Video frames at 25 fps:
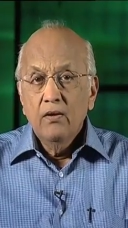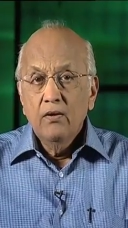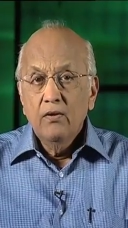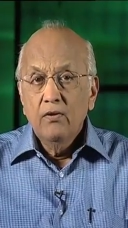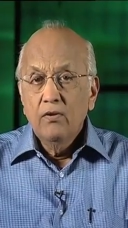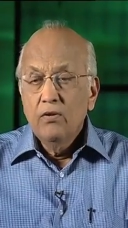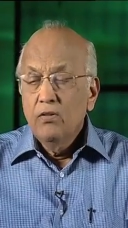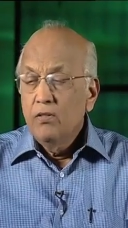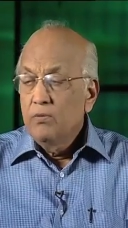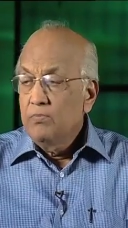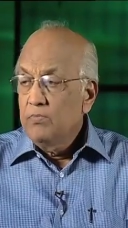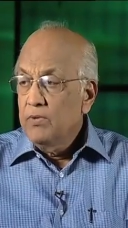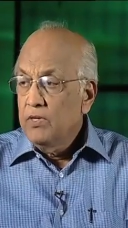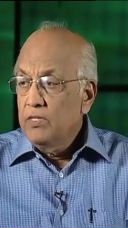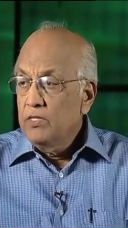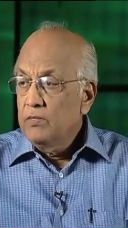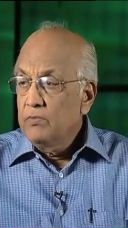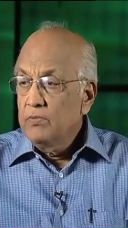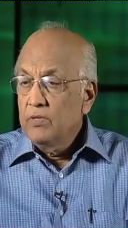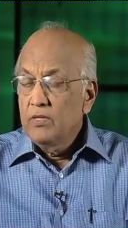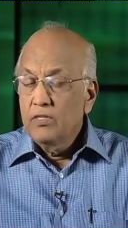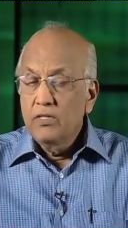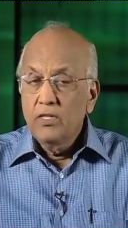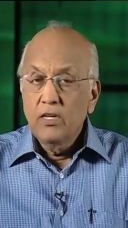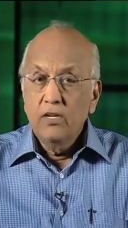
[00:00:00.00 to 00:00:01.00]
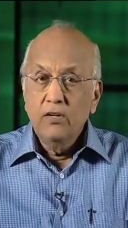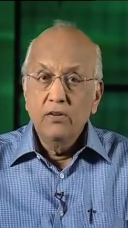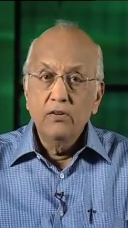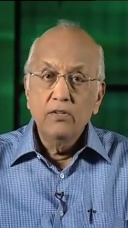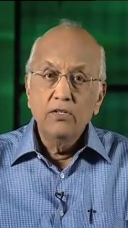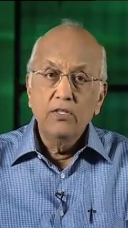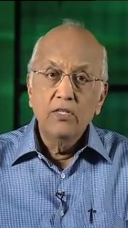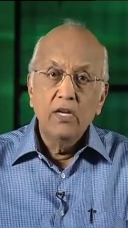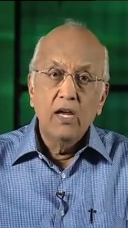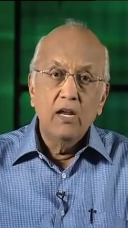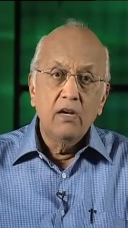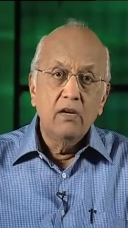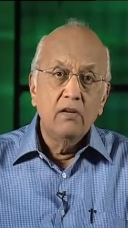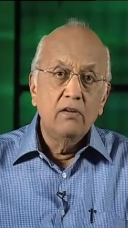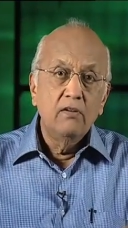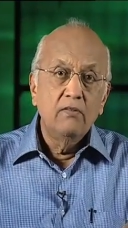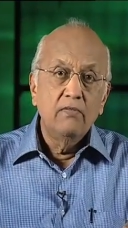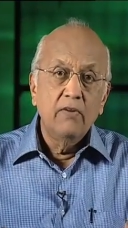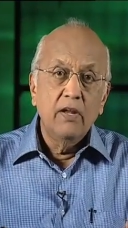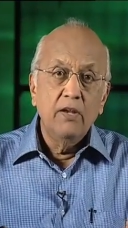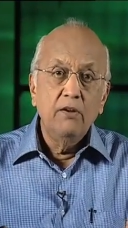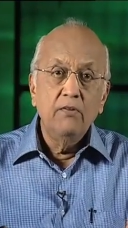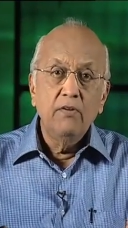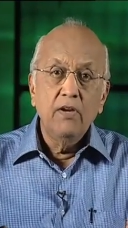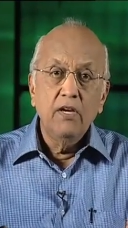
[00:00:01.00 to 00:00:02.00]
you go to the principal and say, Your standard
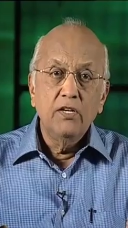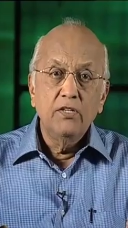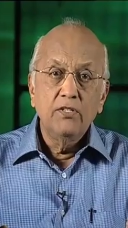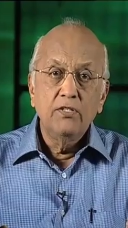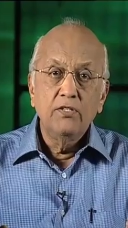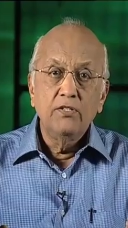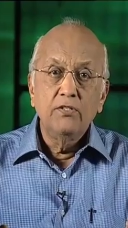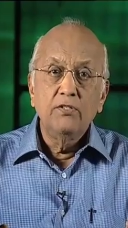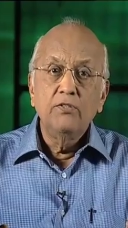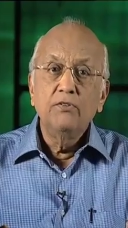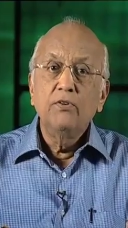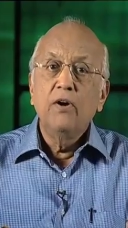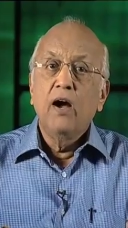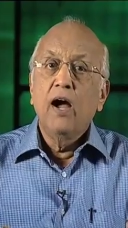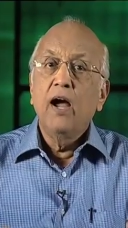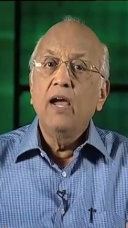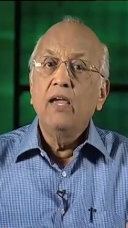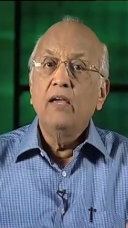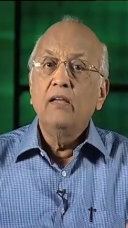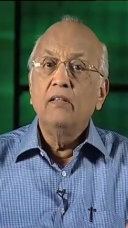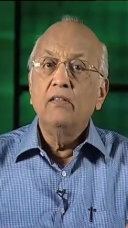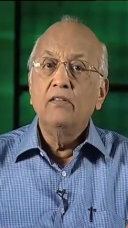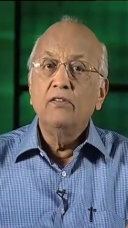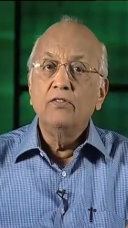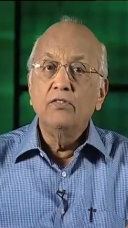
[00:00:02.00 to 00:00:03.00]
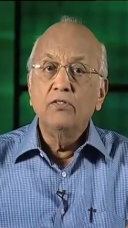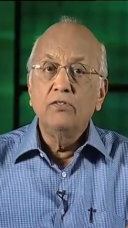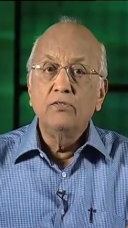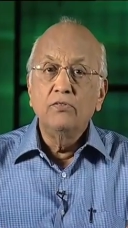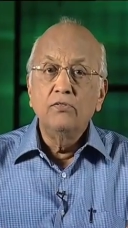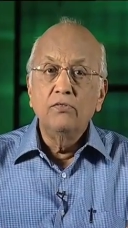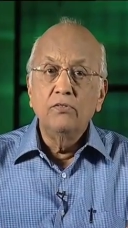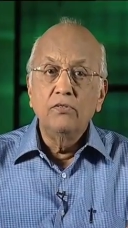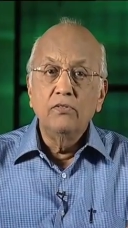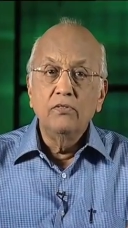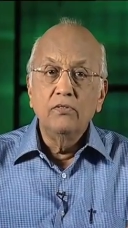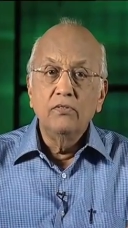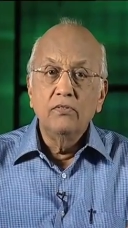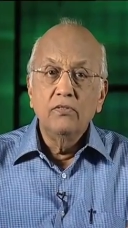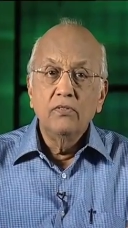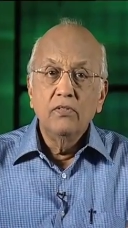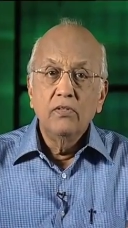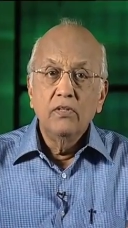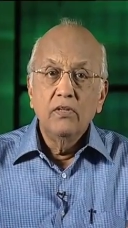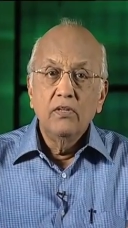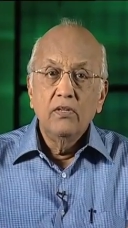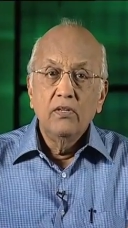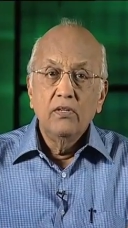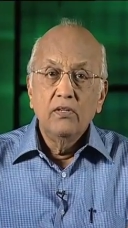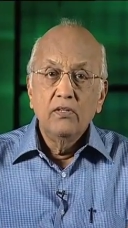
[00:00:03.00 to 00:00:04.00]
of education is too high in this school,
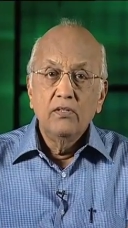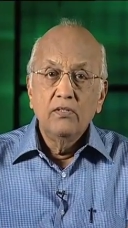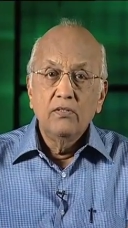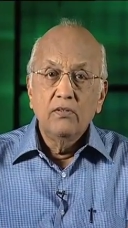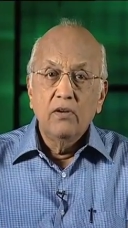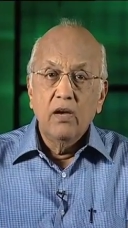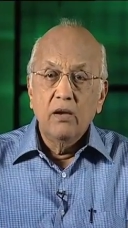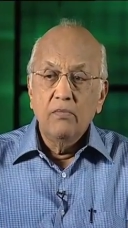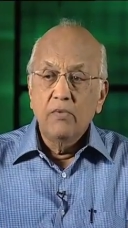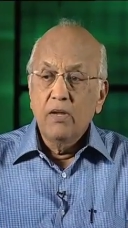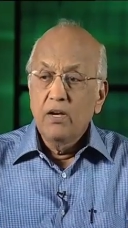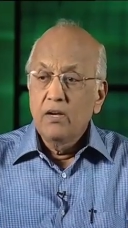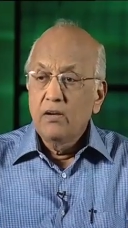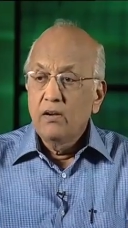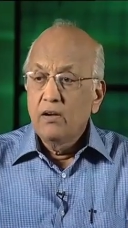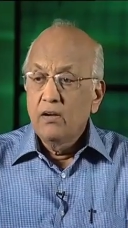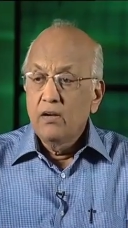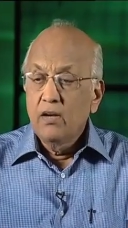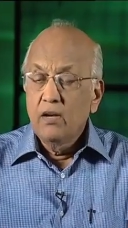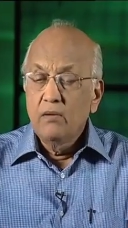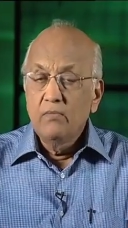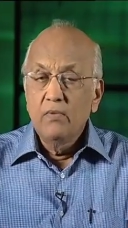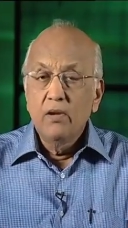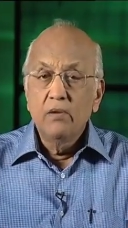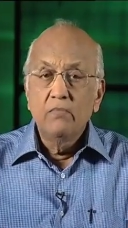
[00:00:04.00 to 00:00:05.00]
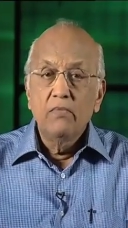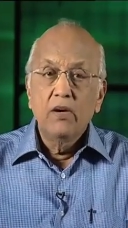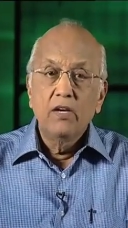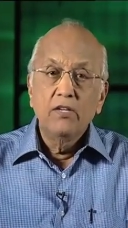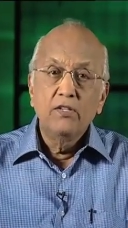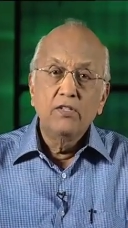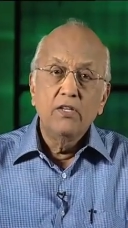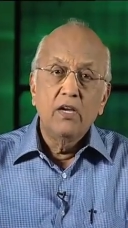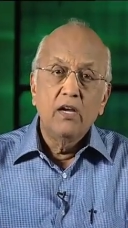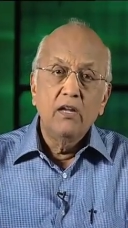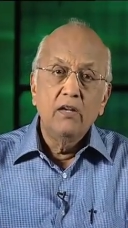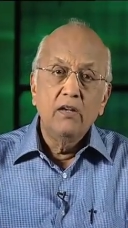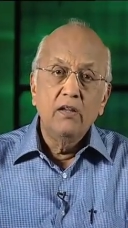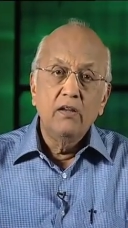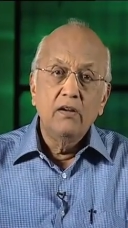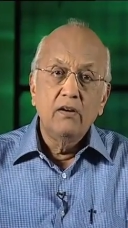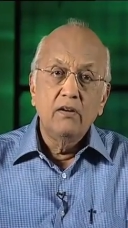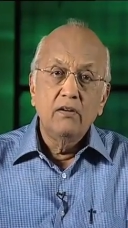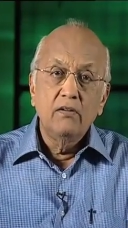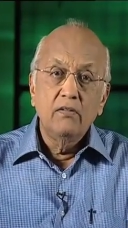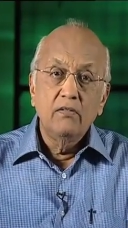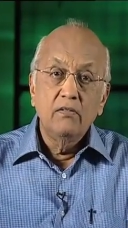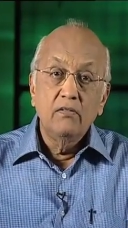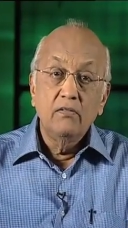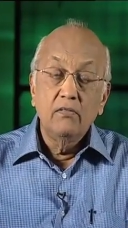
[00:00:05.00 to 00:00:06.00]
so I better not admit my child
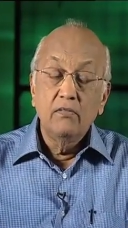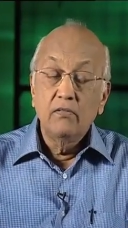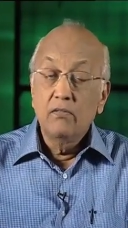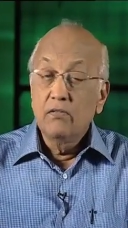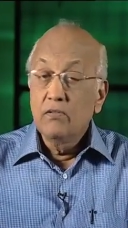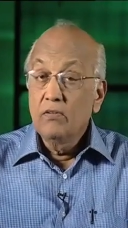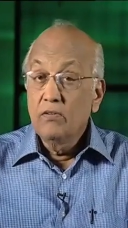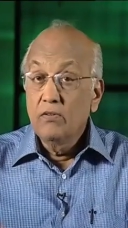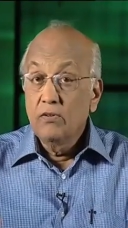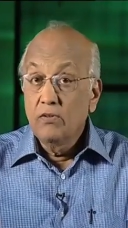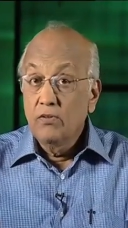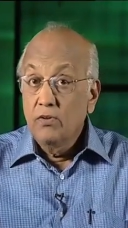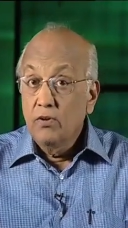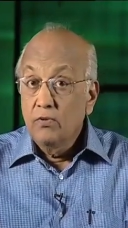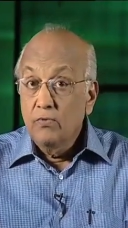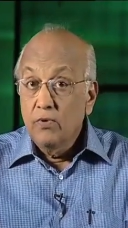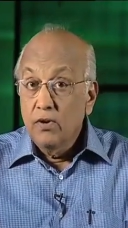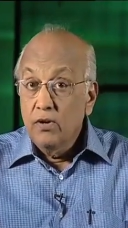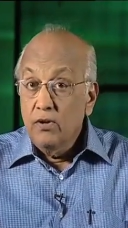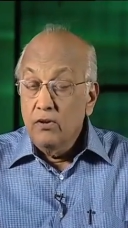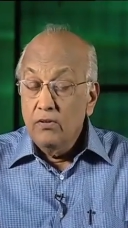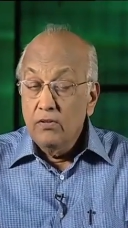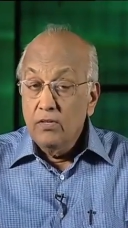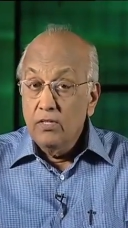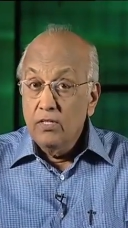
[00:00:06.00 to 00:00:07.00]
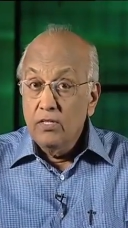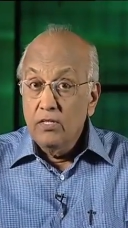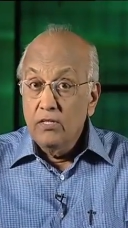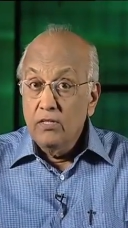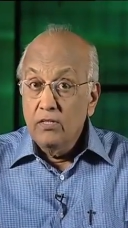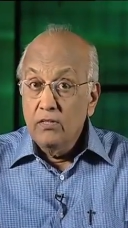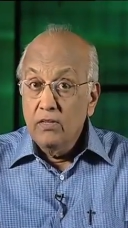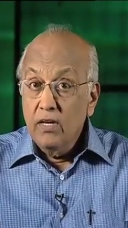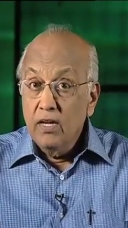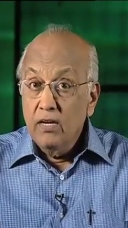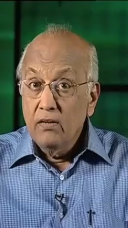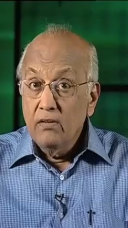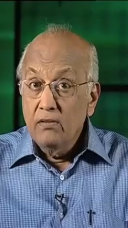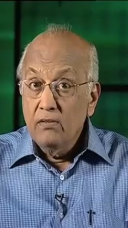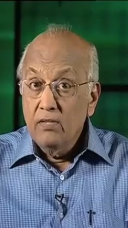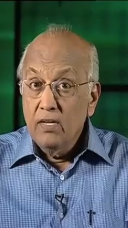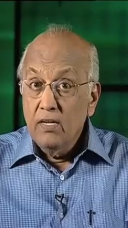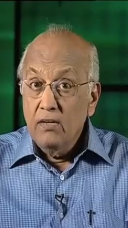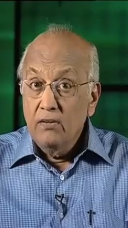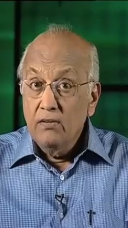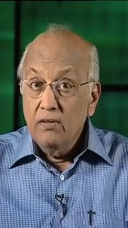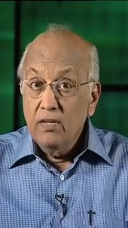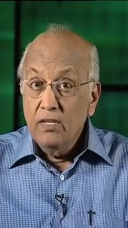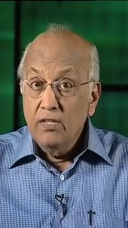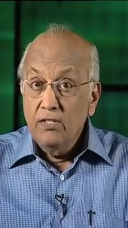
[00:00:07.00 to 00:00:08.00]
here. Don't you want your children to get a
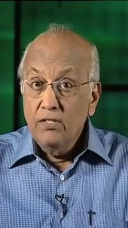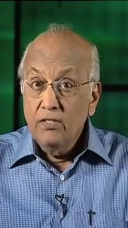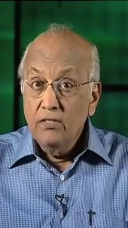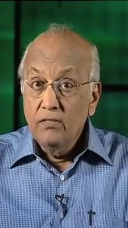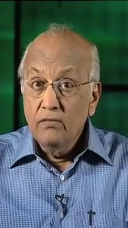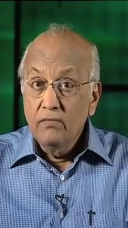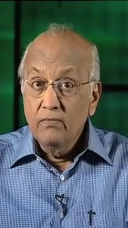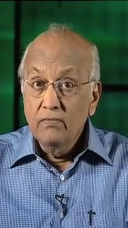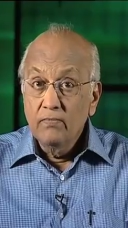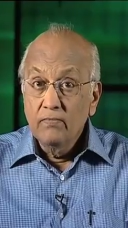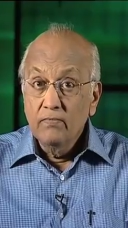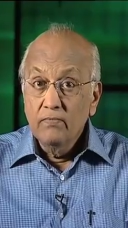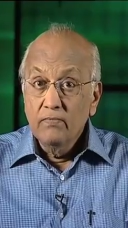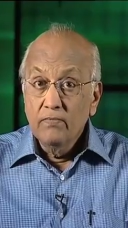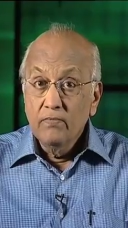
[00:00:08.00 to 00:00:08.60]
good education?